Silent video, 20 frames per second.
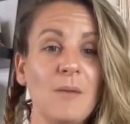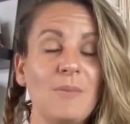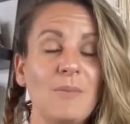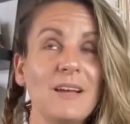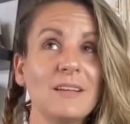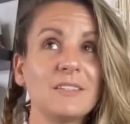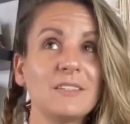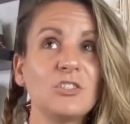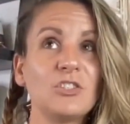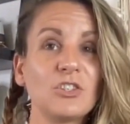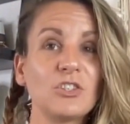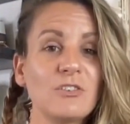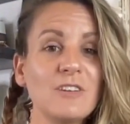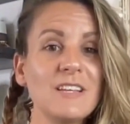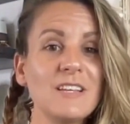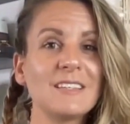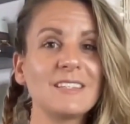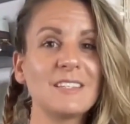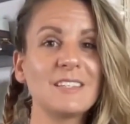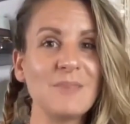because
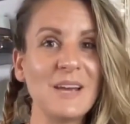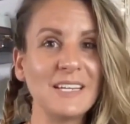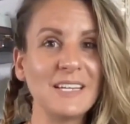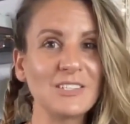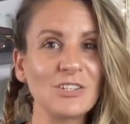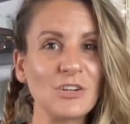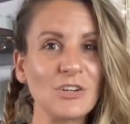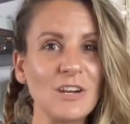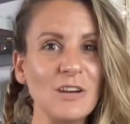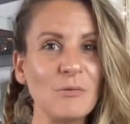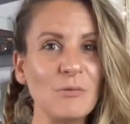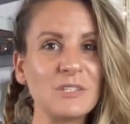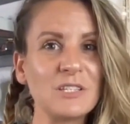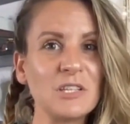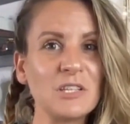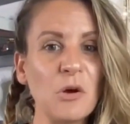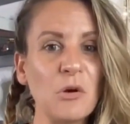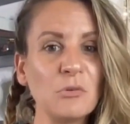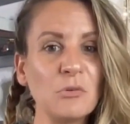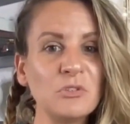during the semester it
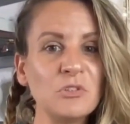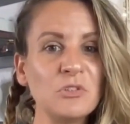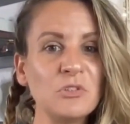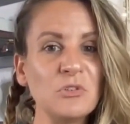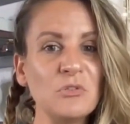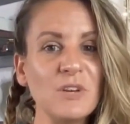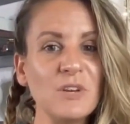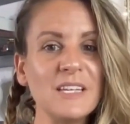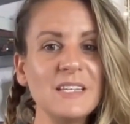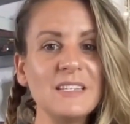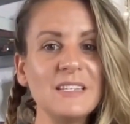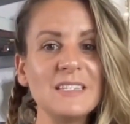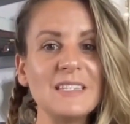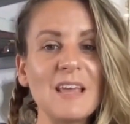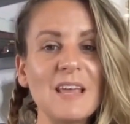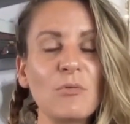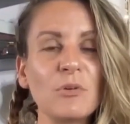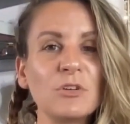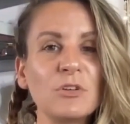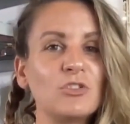was those students
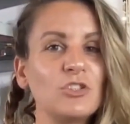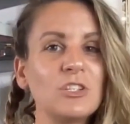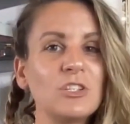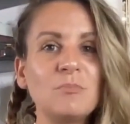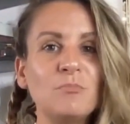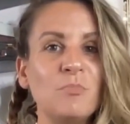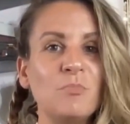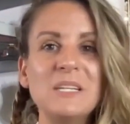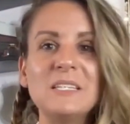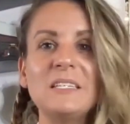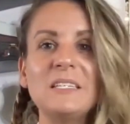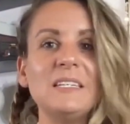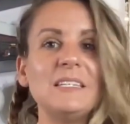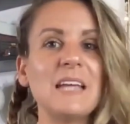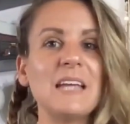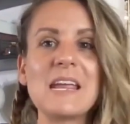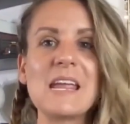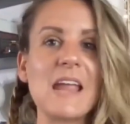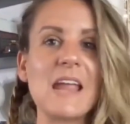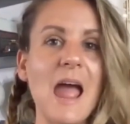they were just busy
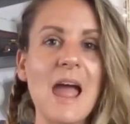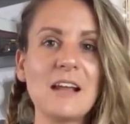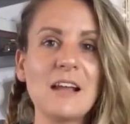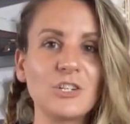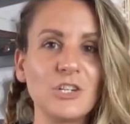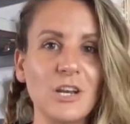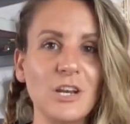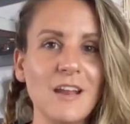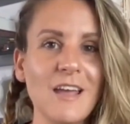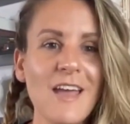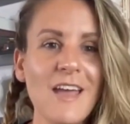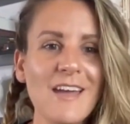taking action